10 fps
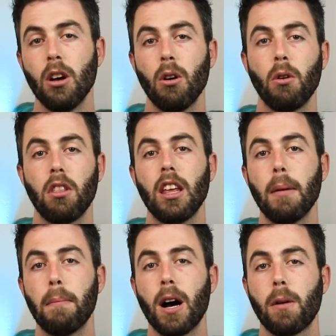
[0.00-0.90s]
or the
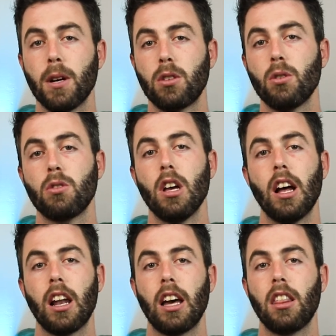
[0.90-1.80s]
back muscles
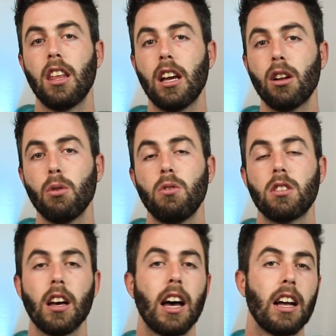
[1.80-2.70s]
like the
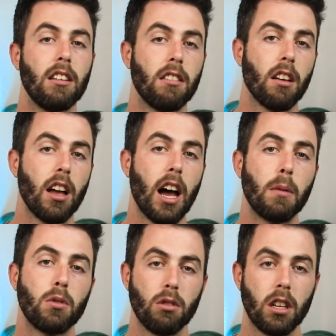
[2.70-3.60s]
glutes and
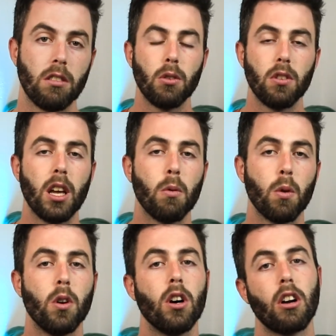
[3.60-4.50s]
hamstrings. Today we'll
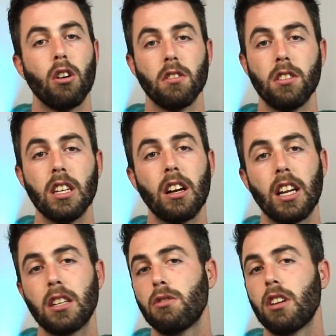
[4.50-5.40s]
work on single
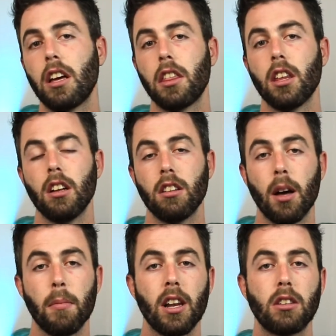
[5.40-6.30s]
leg strength,
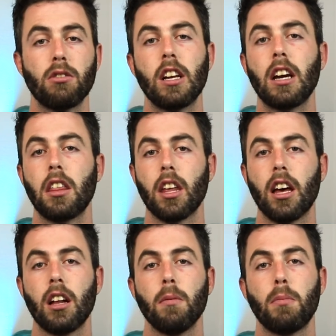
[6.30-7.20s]
double leg strength,
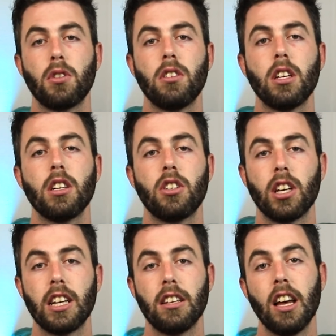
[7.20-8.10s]
and posterior
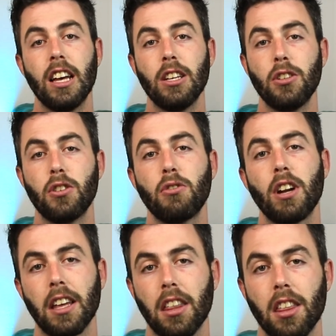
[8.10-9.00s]
chain
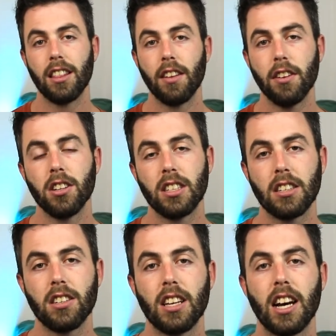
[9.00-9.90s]
strength. The first
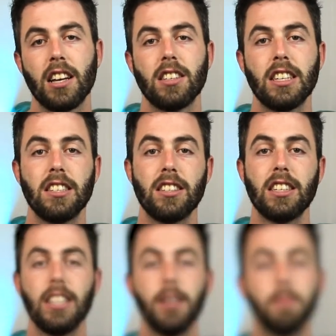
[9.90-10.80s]
exercise is
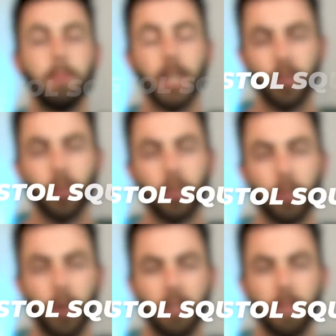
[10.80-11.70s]
the pistol
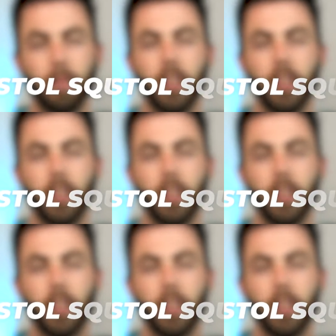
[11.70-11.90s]
squat.